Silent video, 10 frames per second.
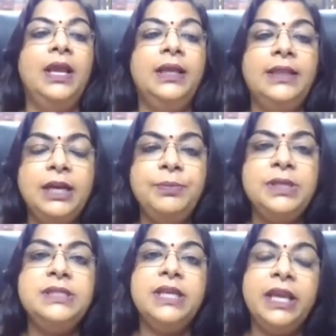that
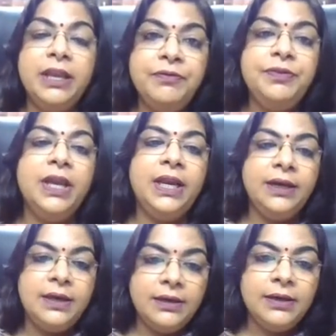means if the
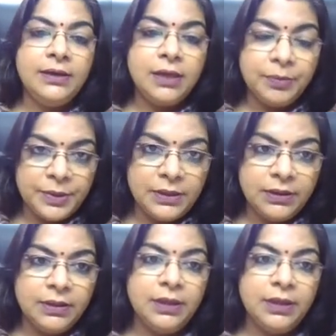intended couple